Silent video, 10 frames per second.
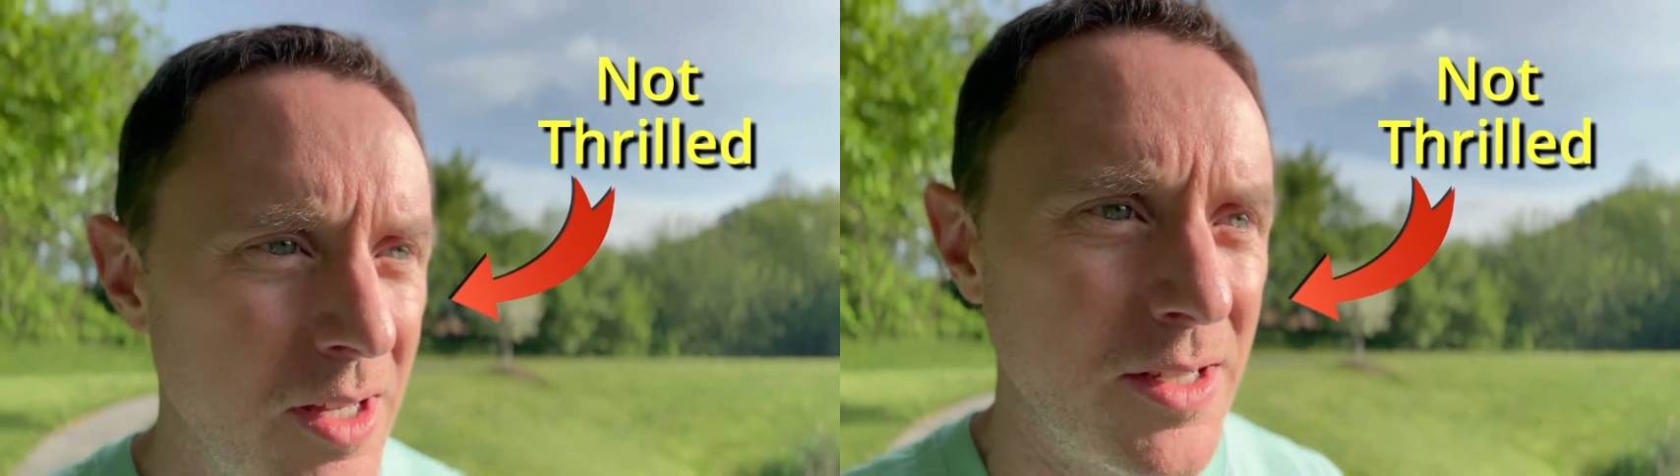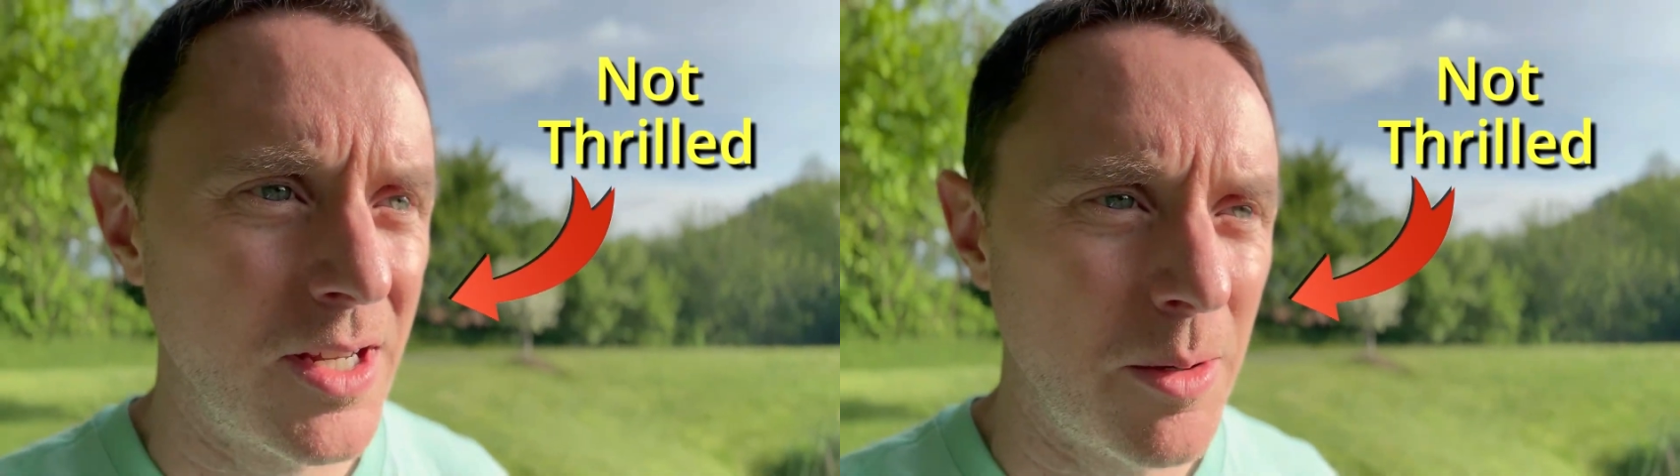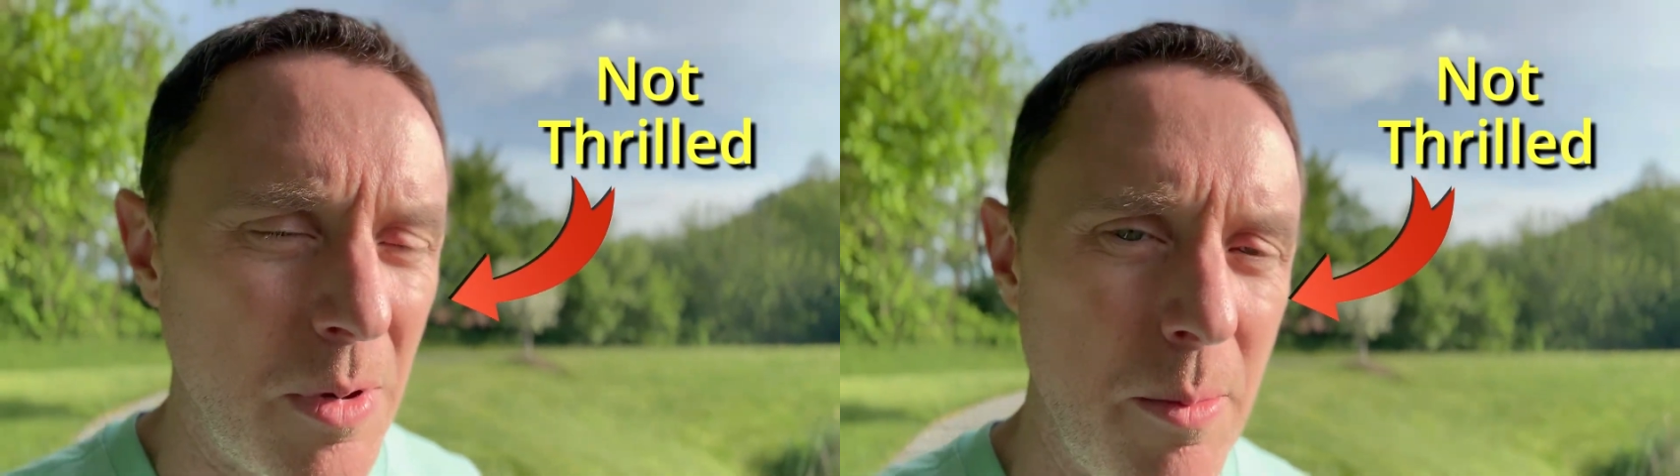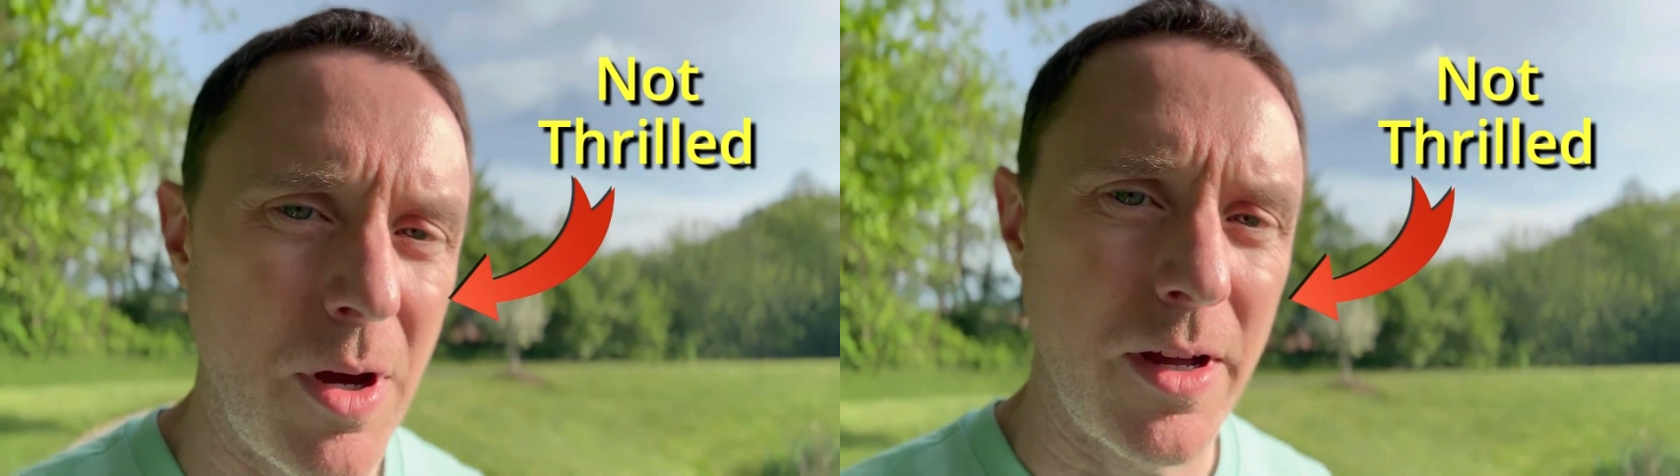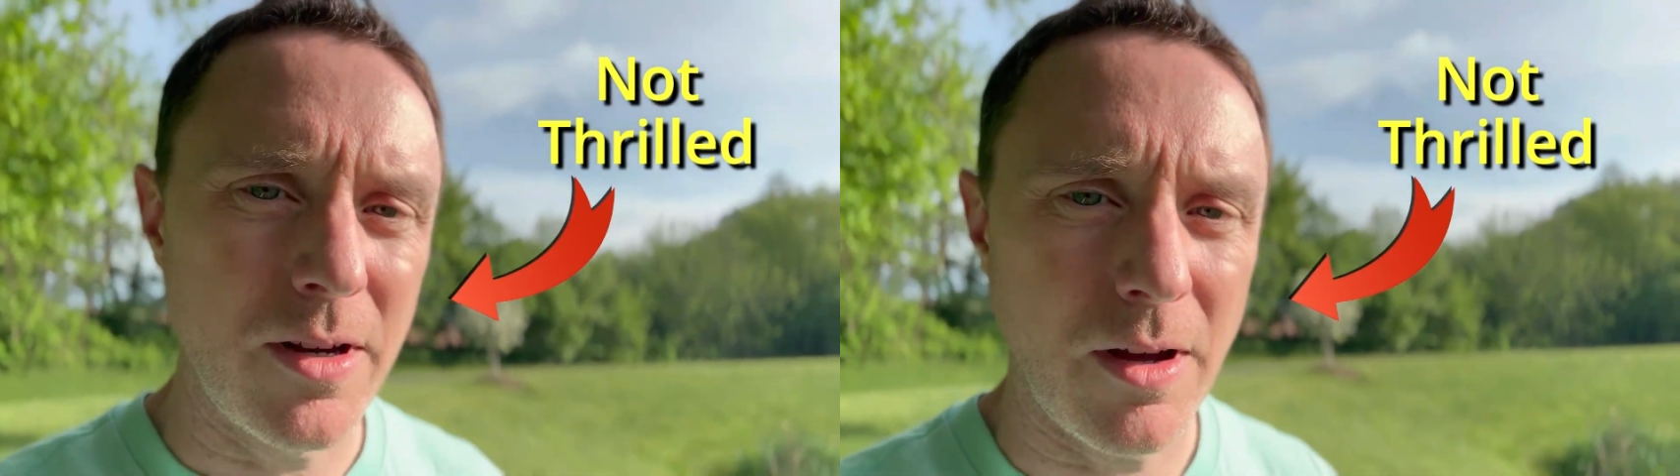to get my
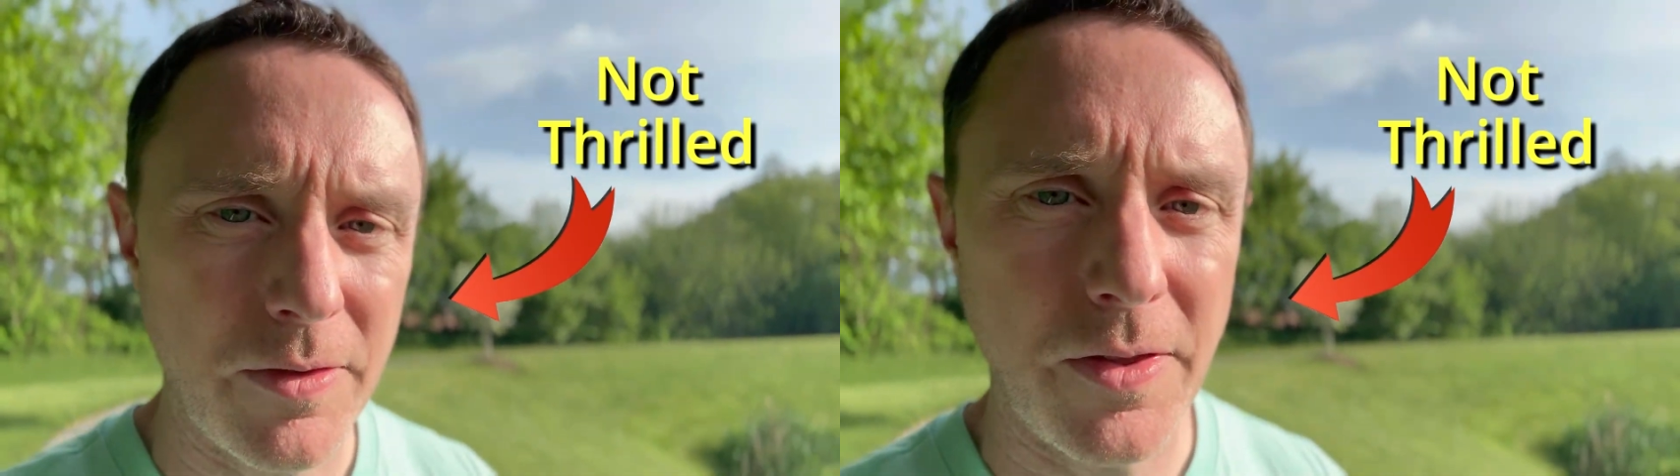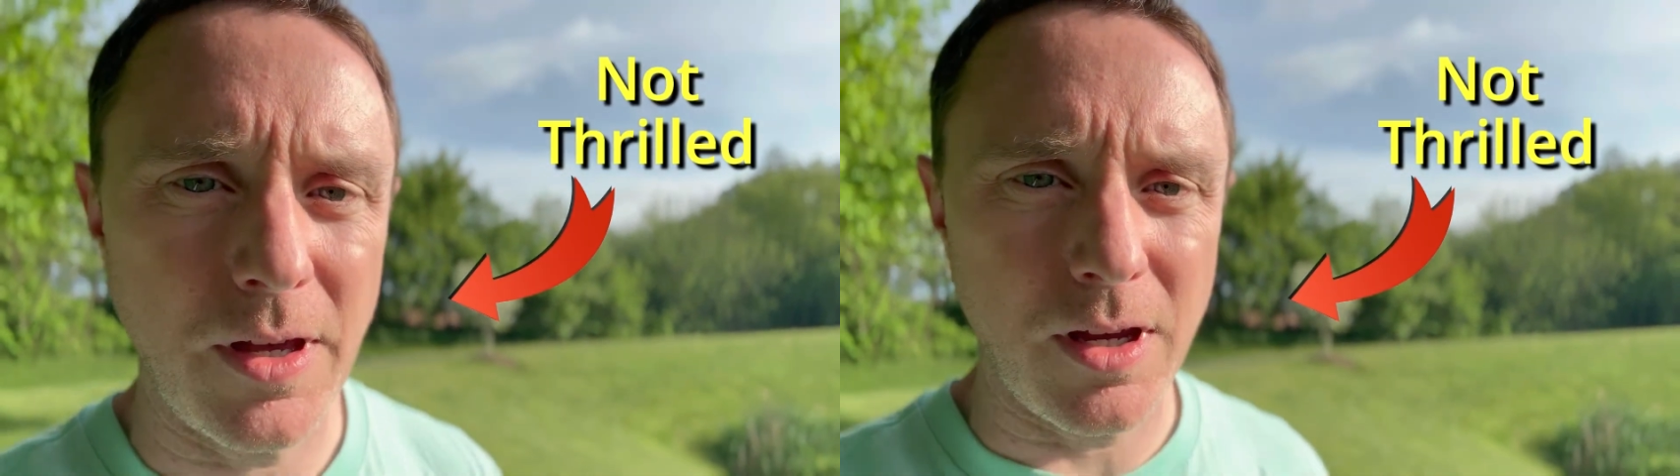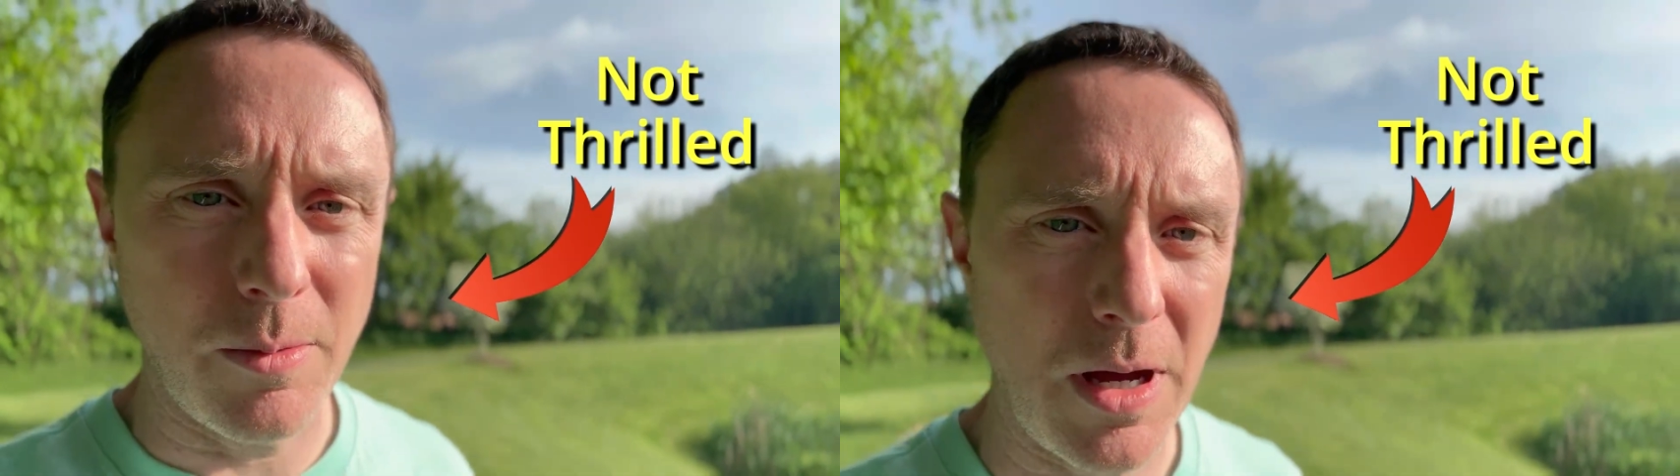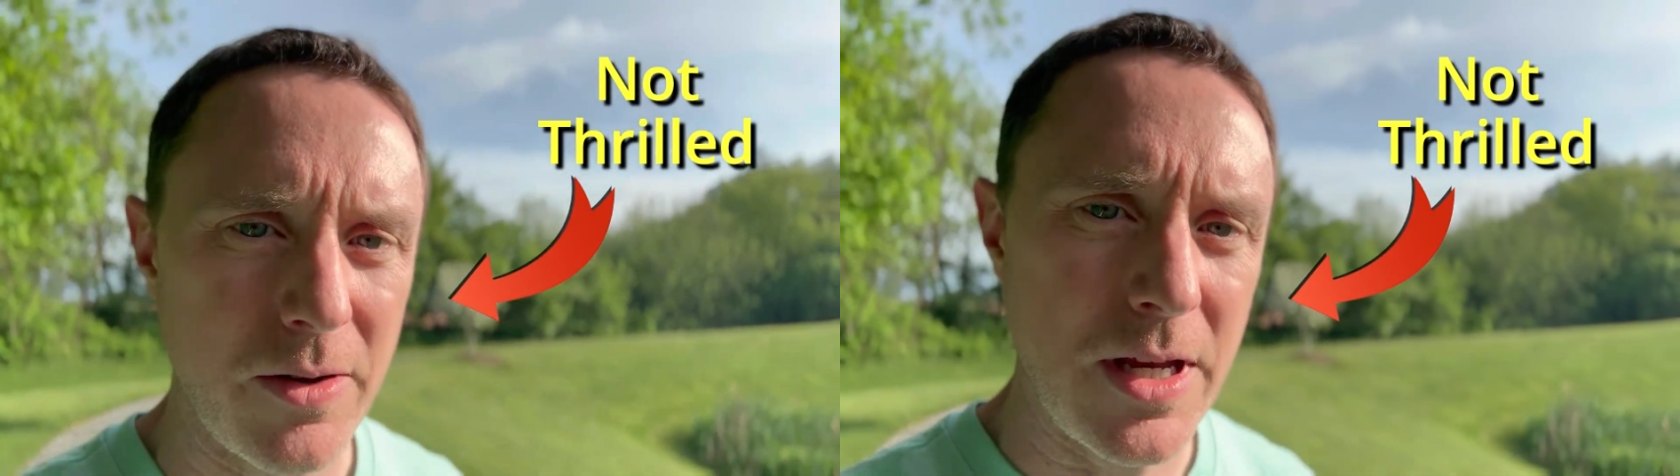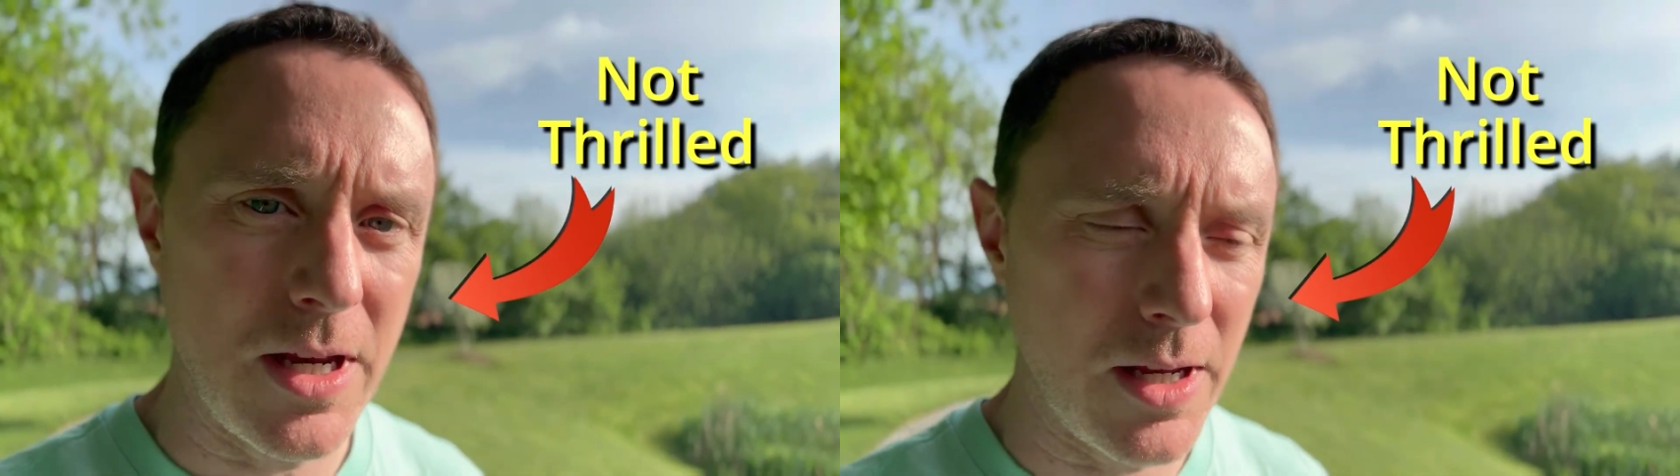mind off of thinking about
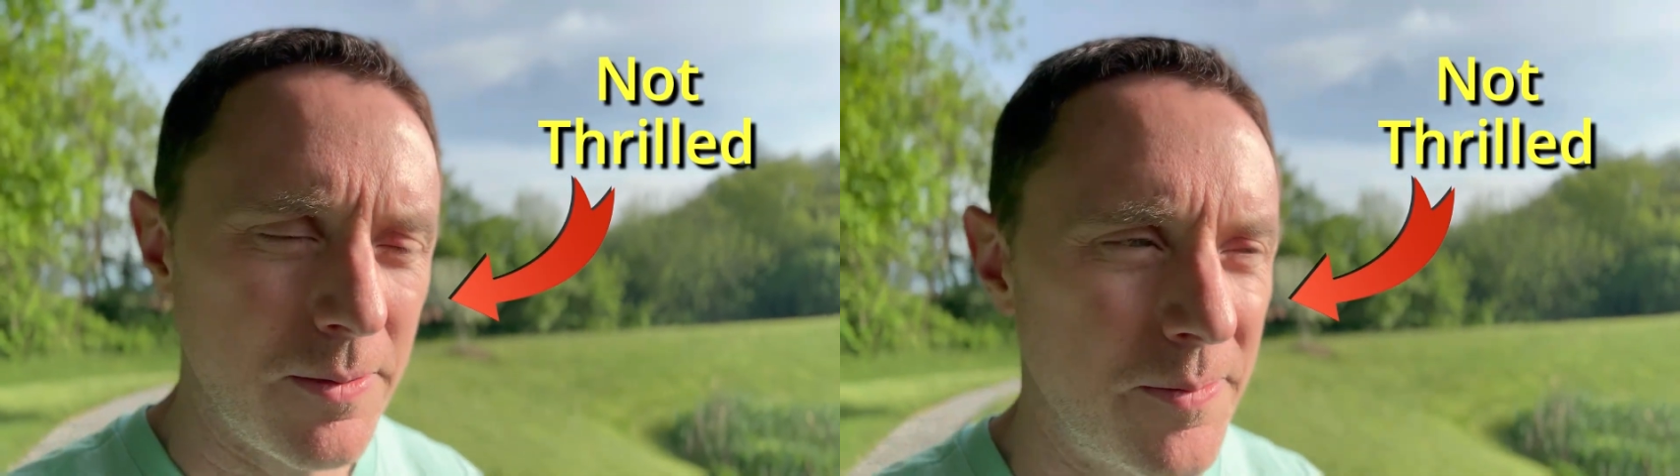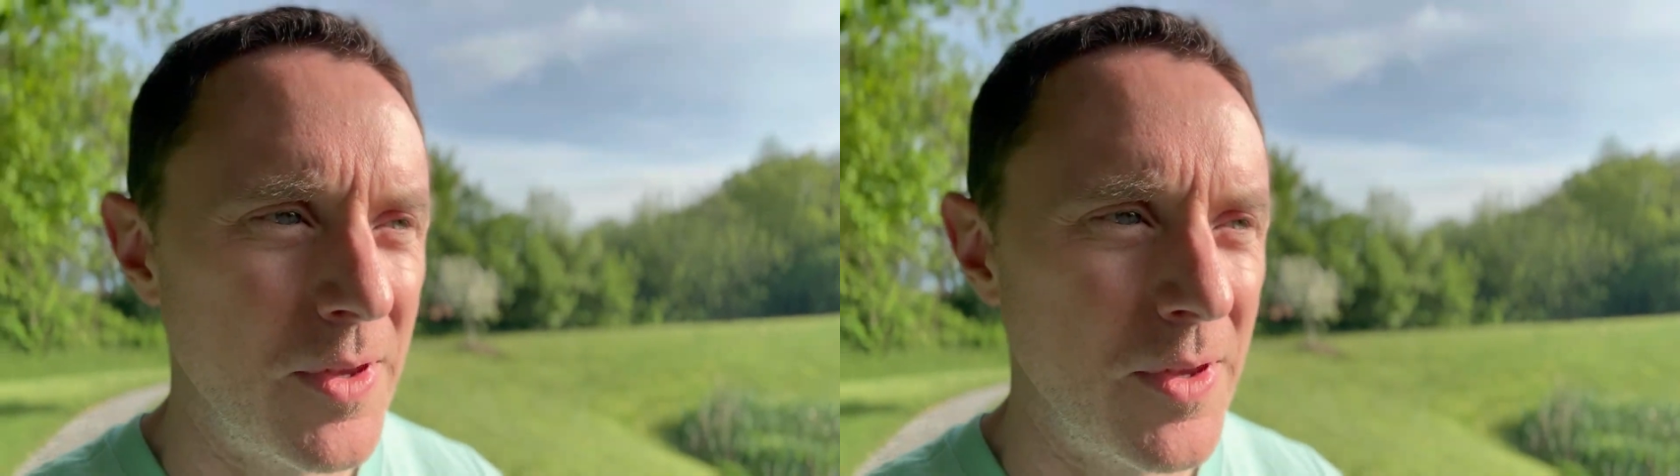eating